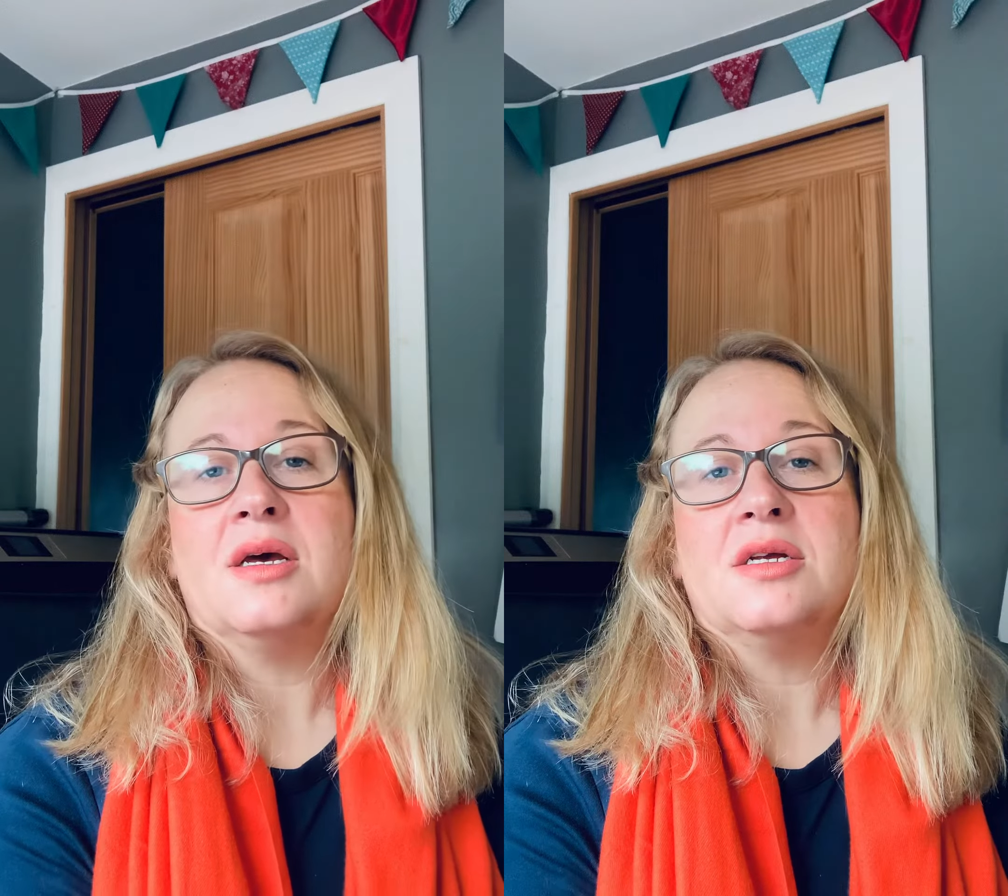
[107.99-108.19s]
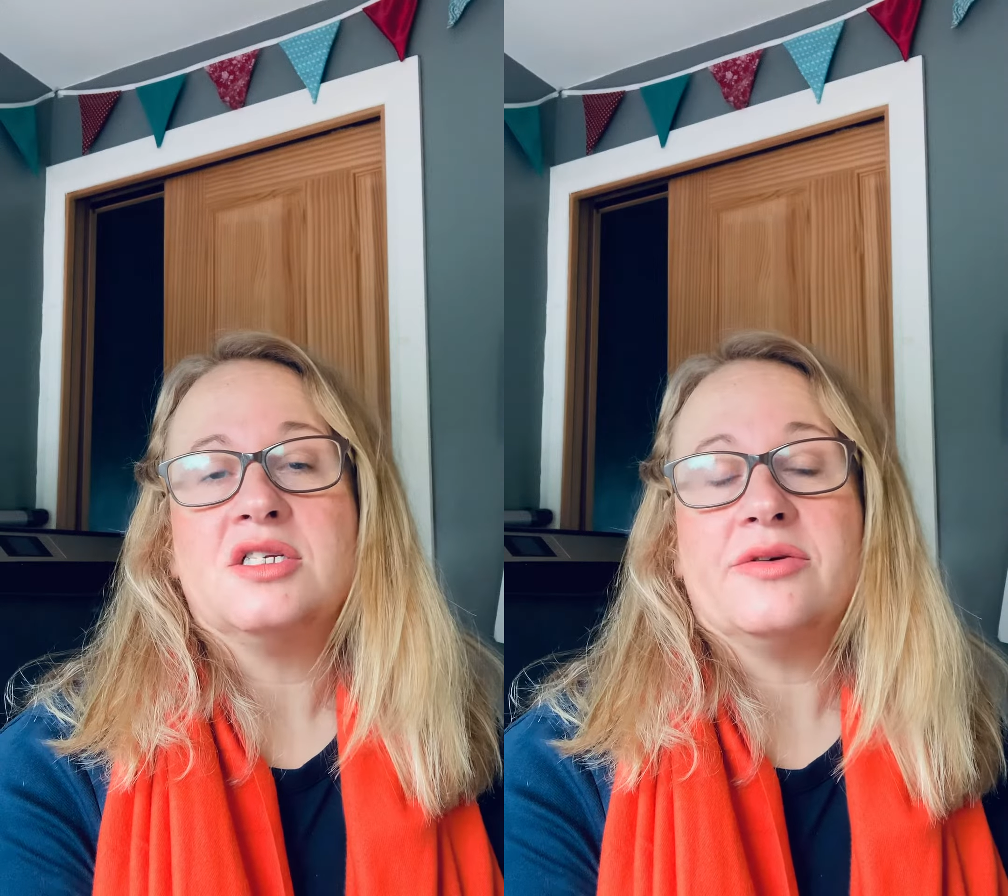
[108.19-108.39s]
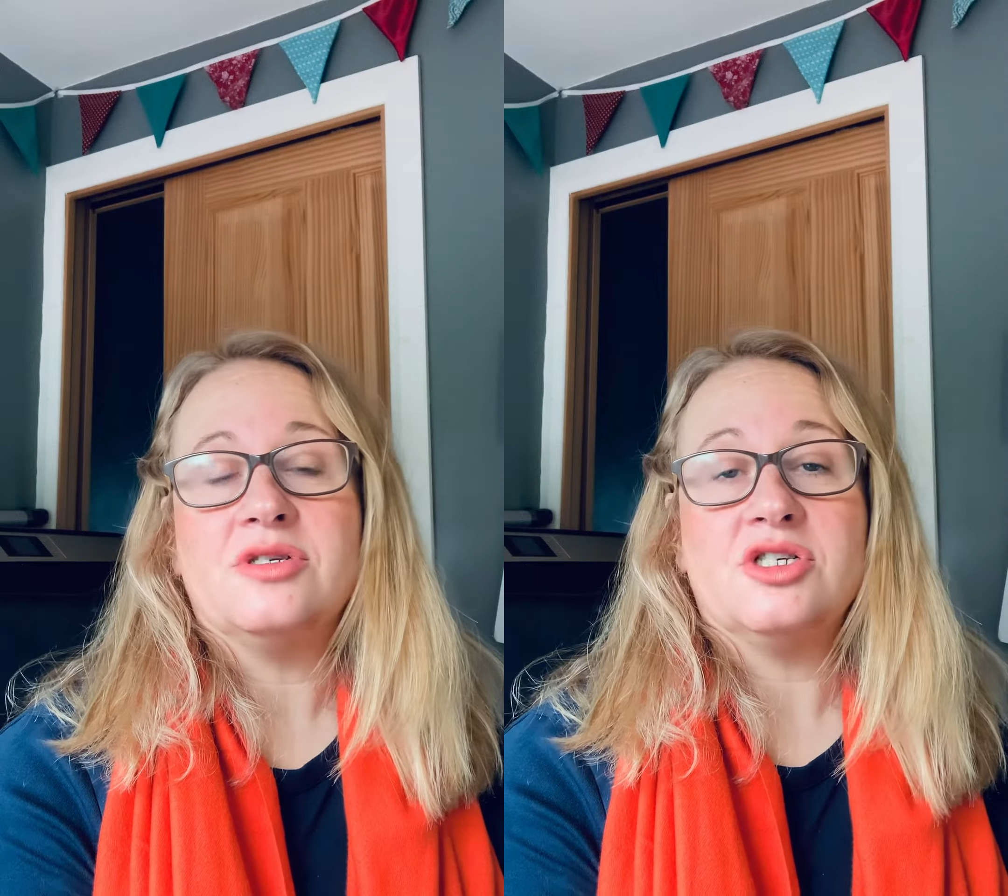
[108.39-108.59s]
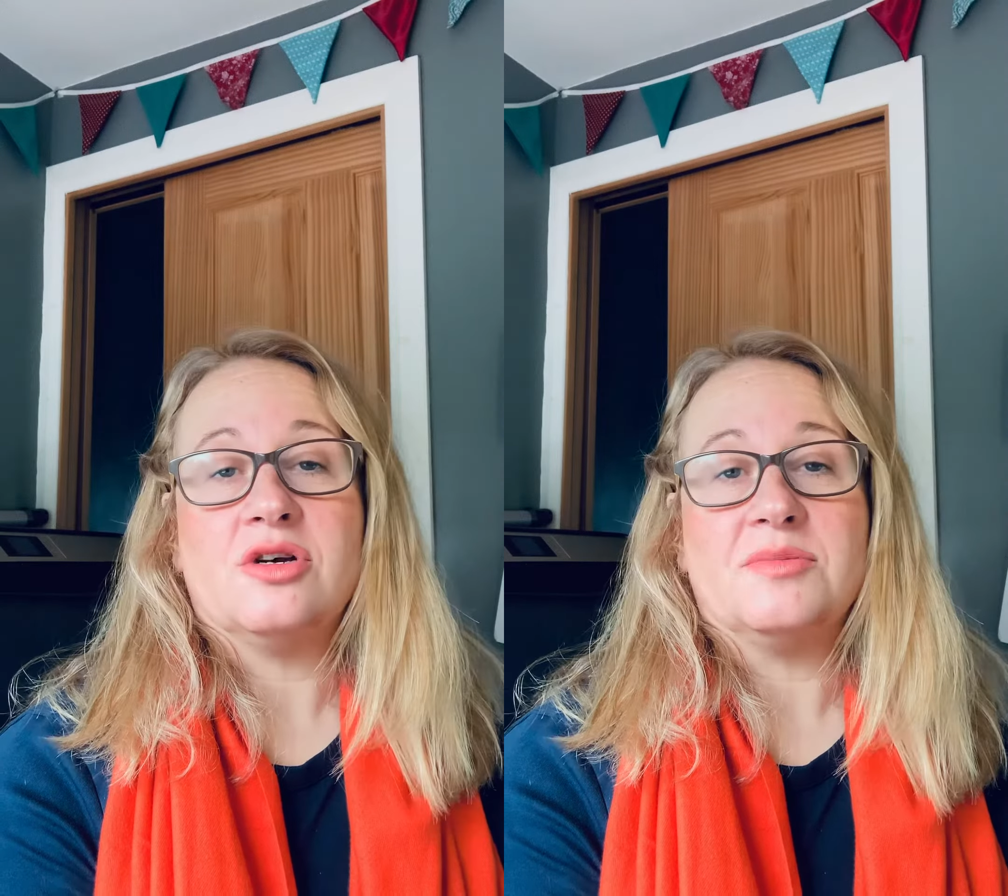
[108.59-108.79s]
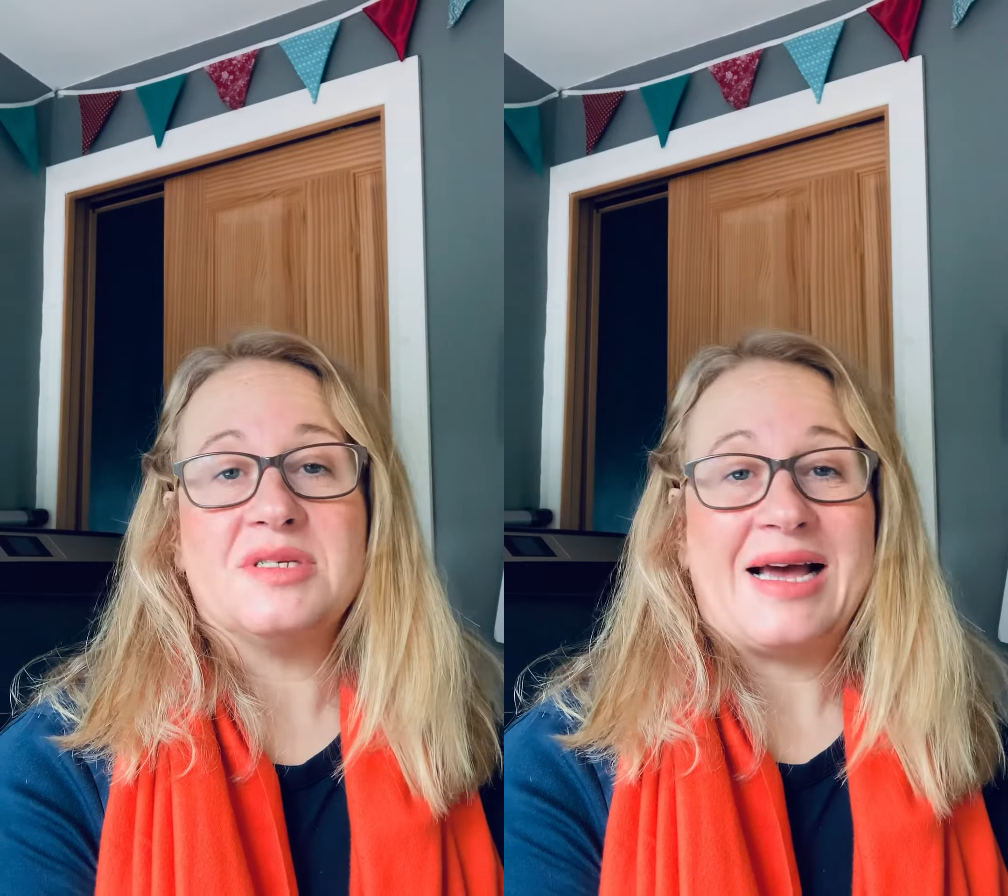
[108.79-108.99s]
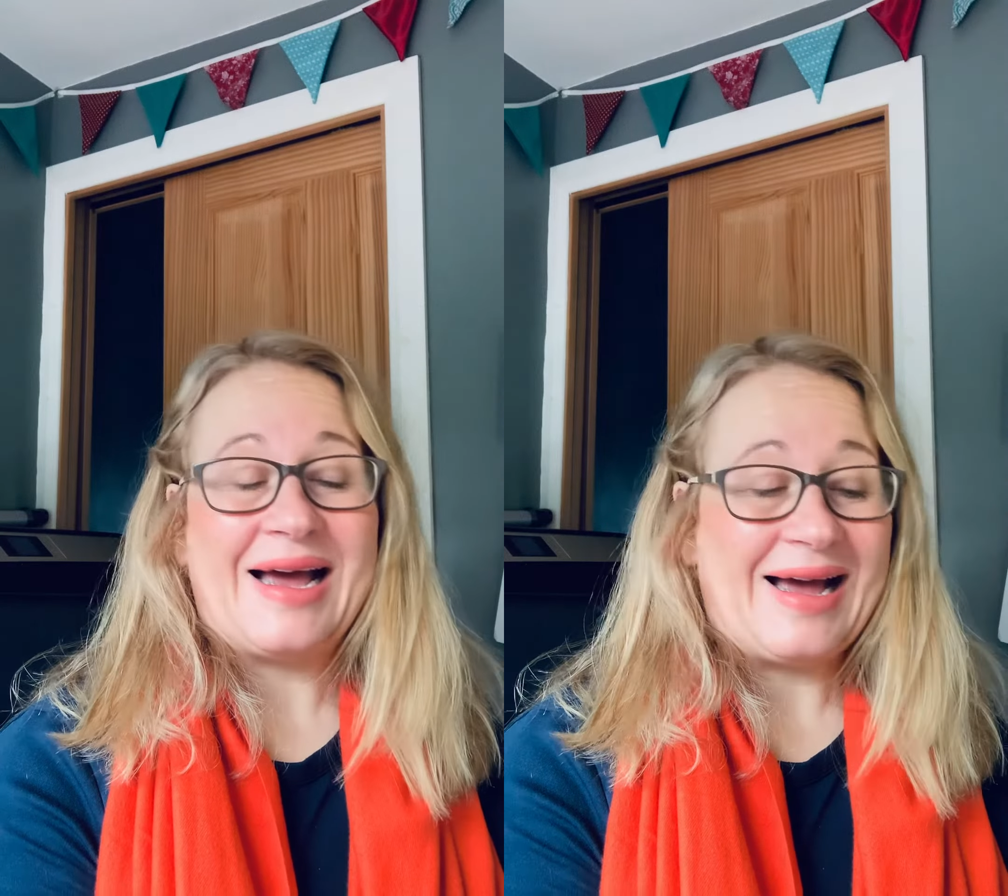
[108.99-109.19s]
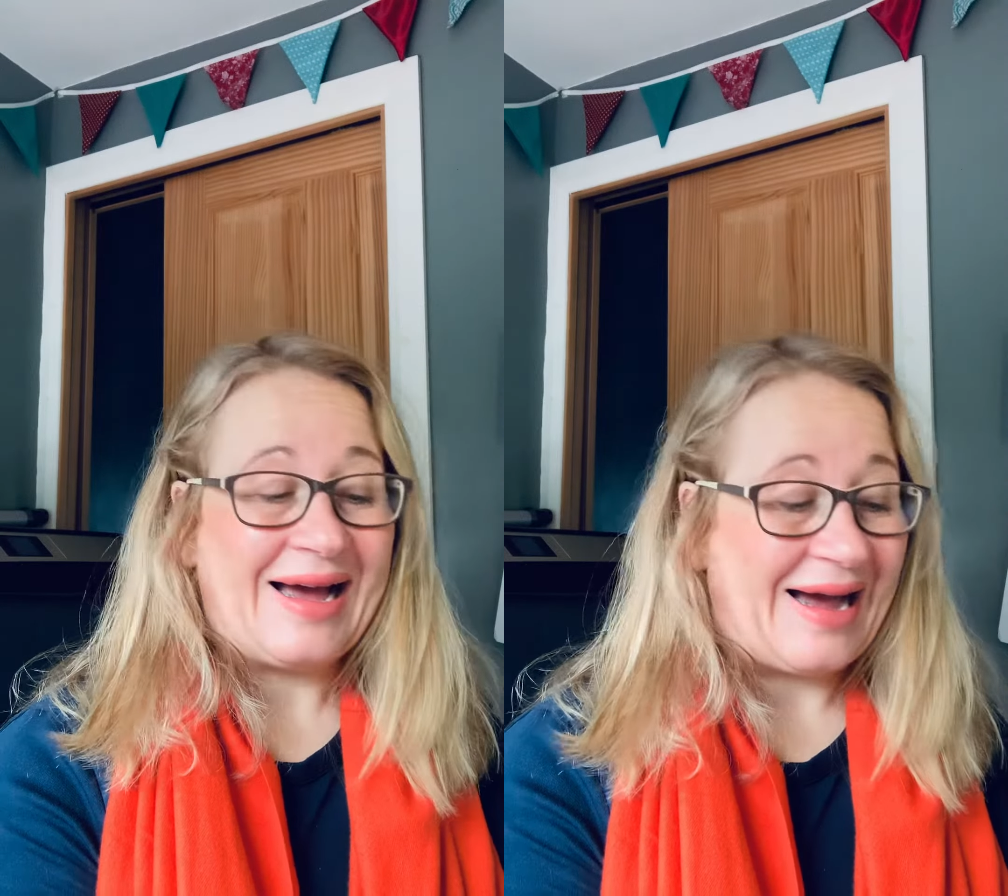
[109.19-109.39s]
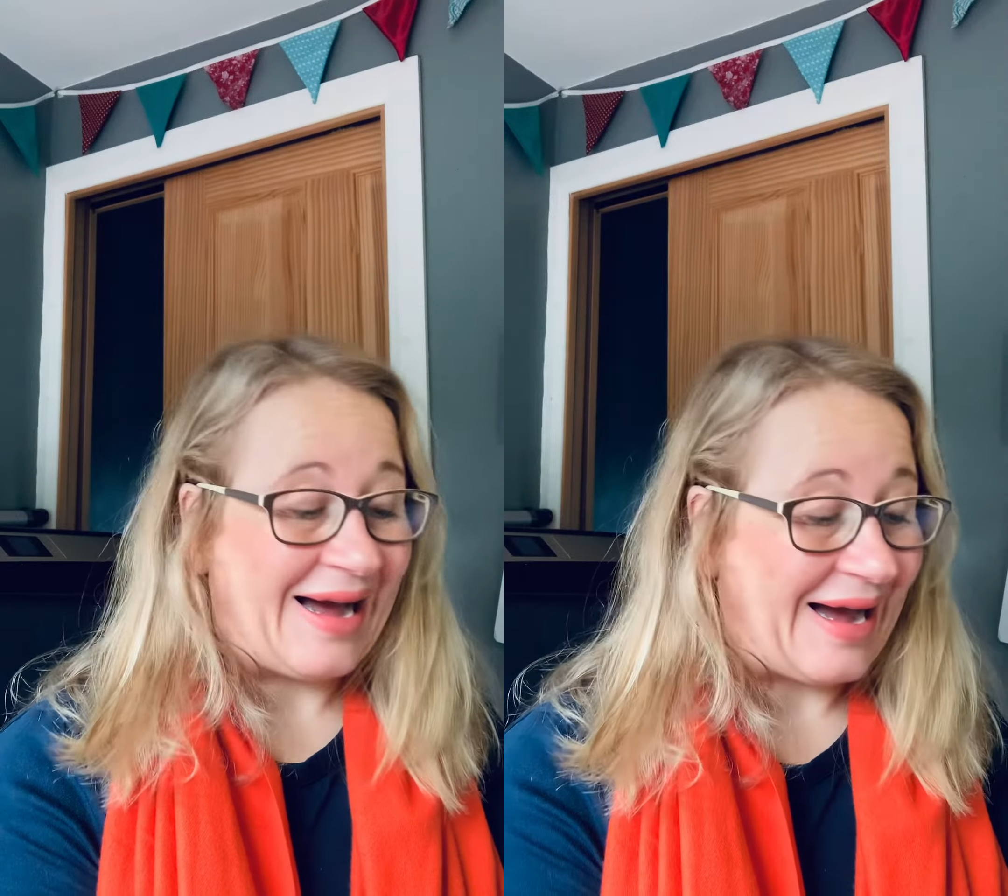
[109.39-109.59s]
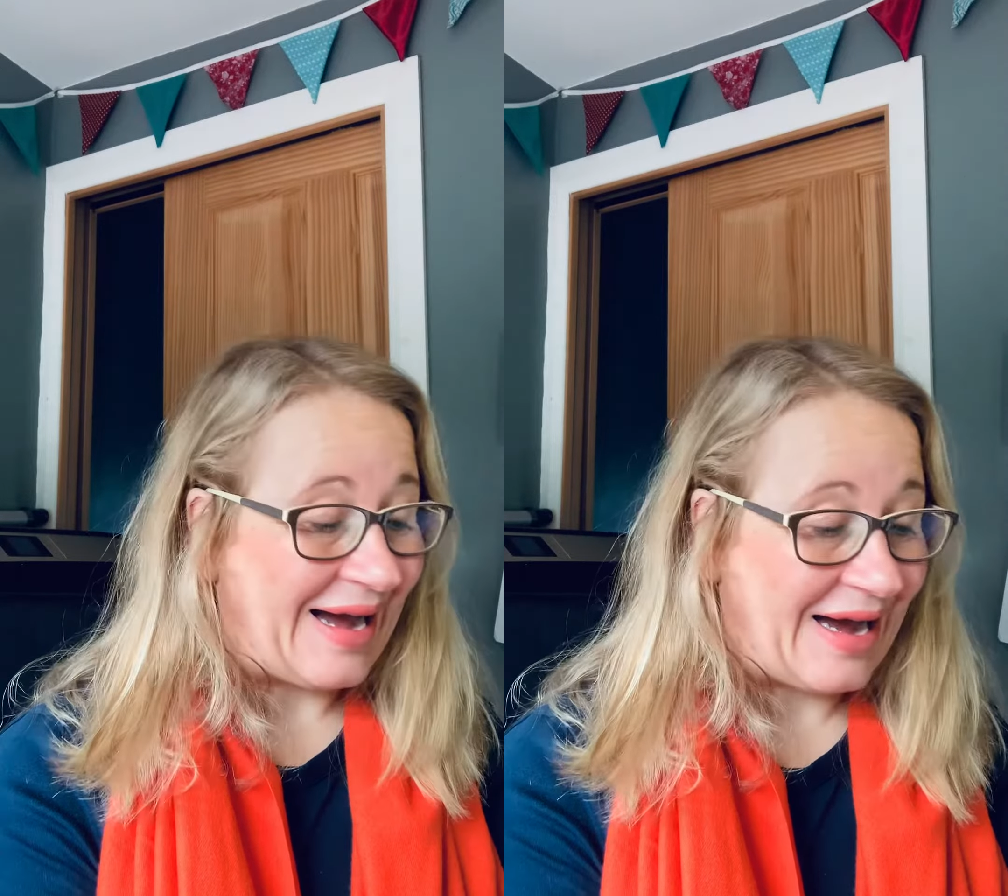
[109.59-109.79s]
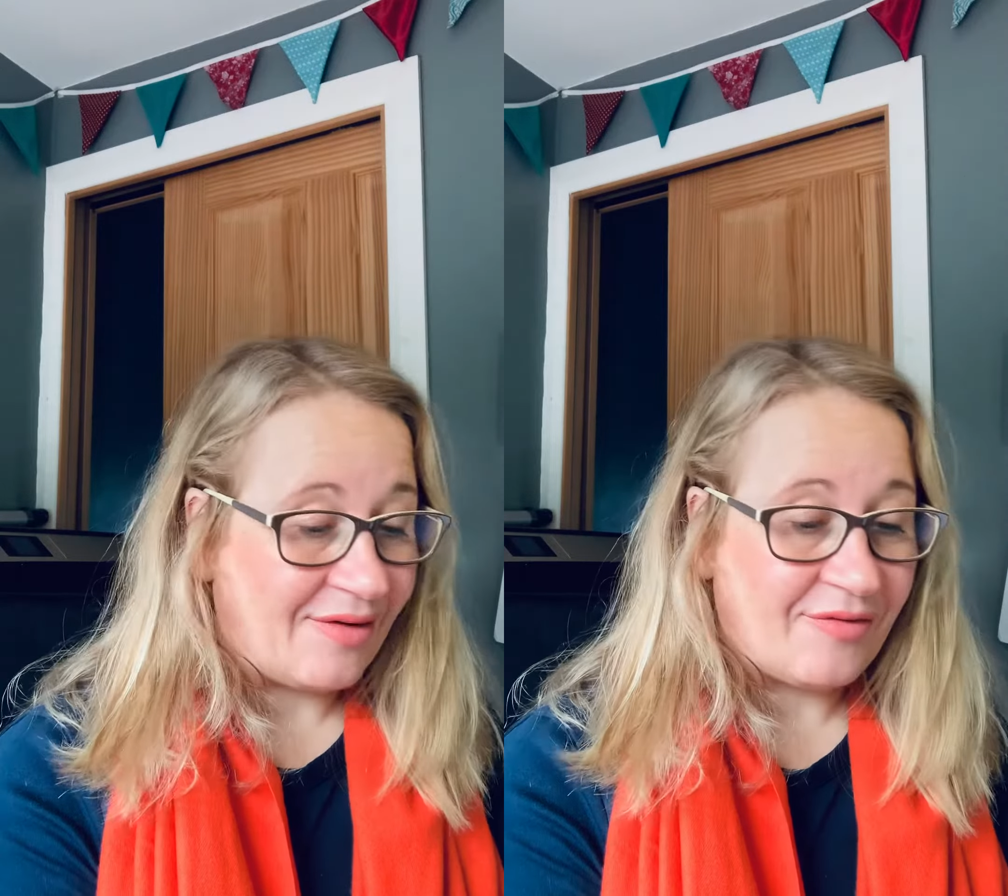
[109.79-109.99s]
Charity shops
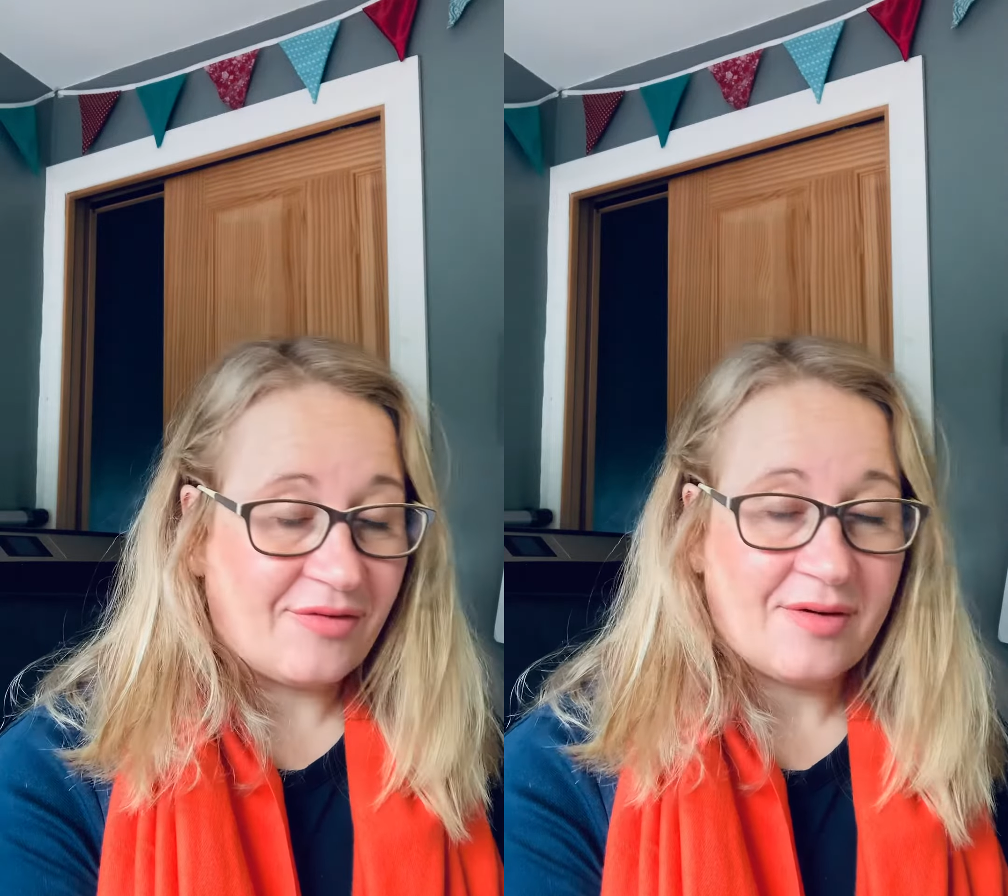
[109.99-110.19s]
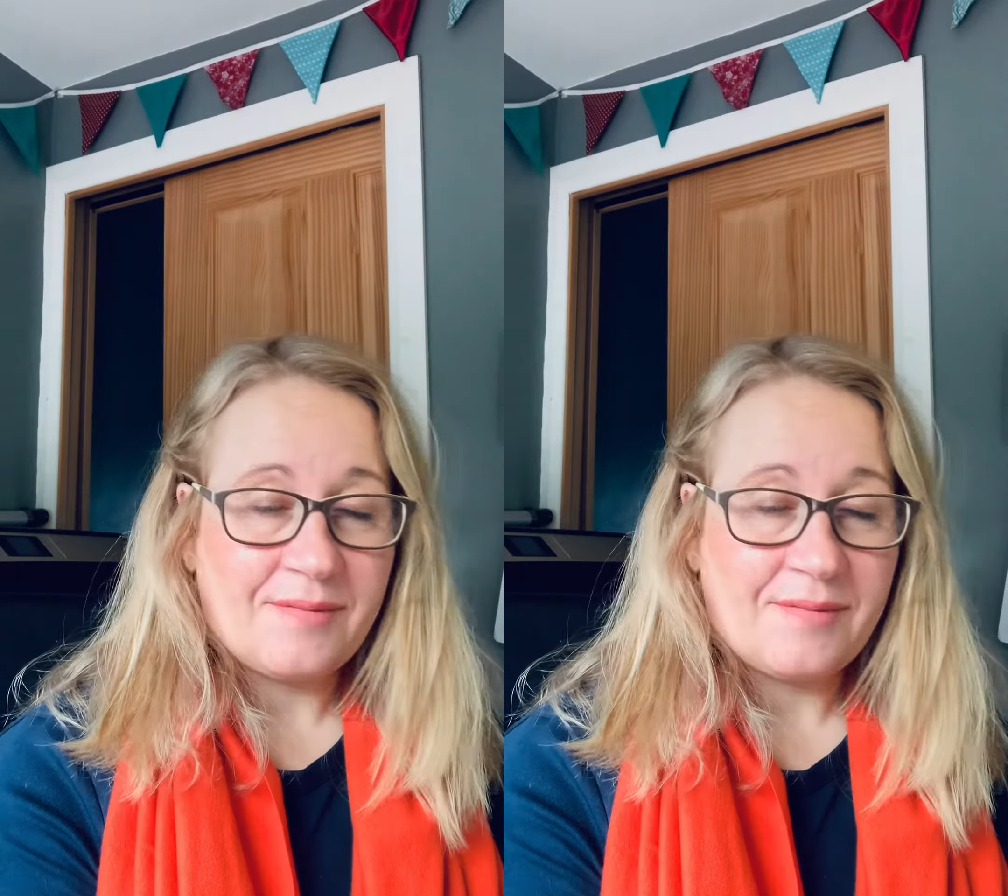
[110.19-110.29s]
have